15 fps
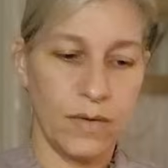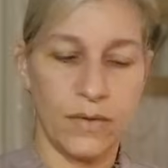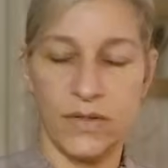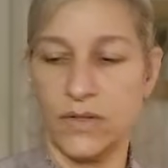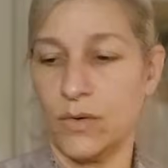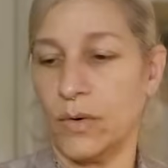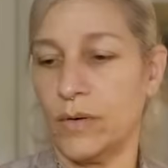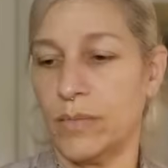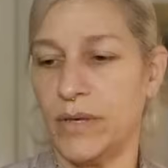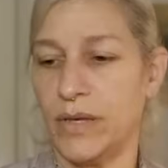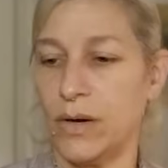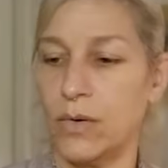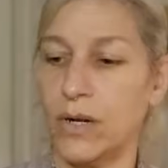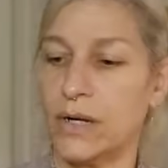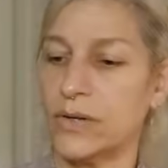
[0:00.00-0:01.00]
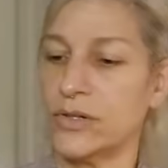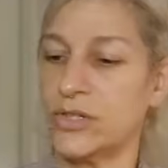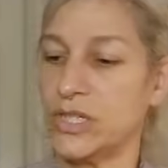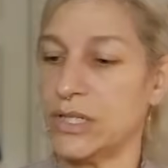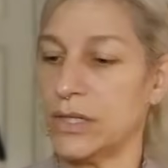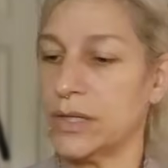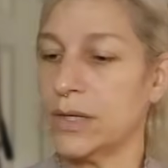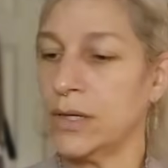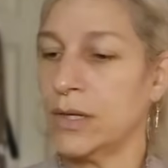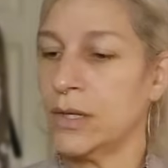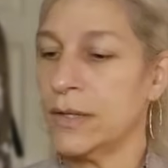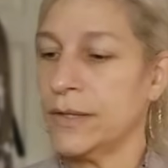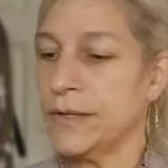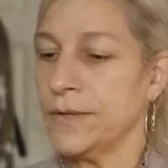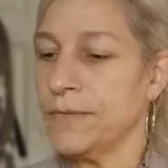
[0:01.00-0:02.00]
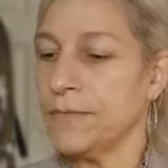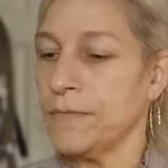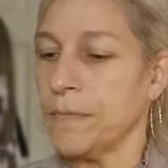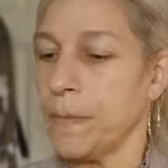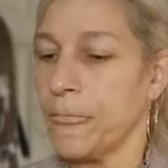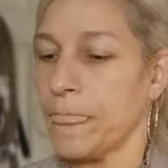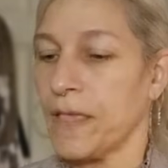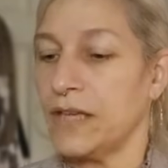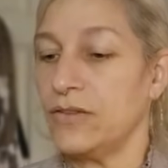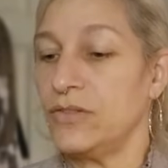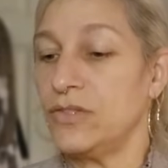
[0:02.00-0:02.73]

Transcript: Scorpio energy. You